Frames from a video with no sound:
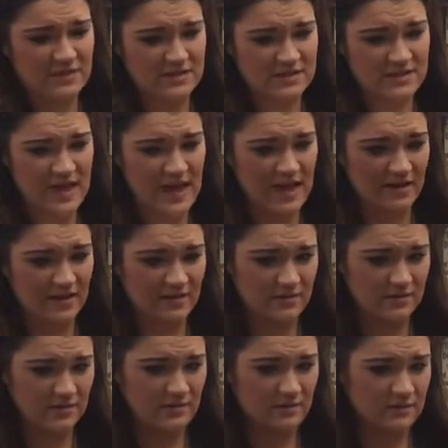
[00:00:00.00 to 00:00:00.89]
is sad.
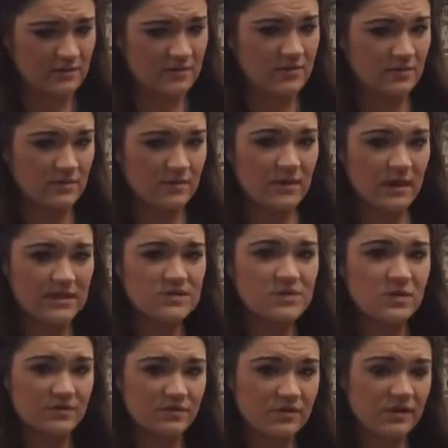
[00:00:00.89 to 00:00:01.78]
That's
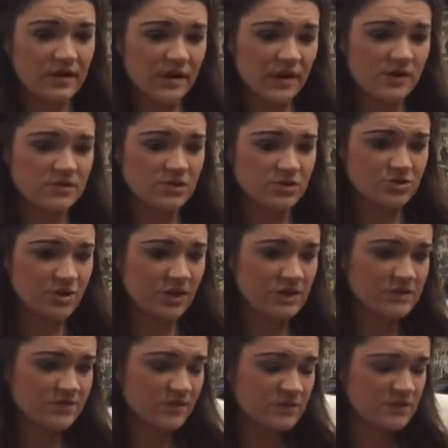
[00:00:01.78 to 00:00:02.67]
one of our character
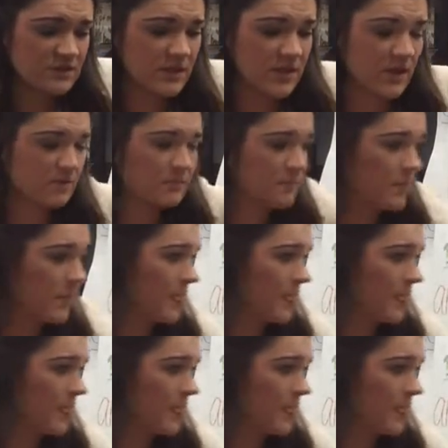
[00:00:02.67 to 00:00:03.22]
traits for today.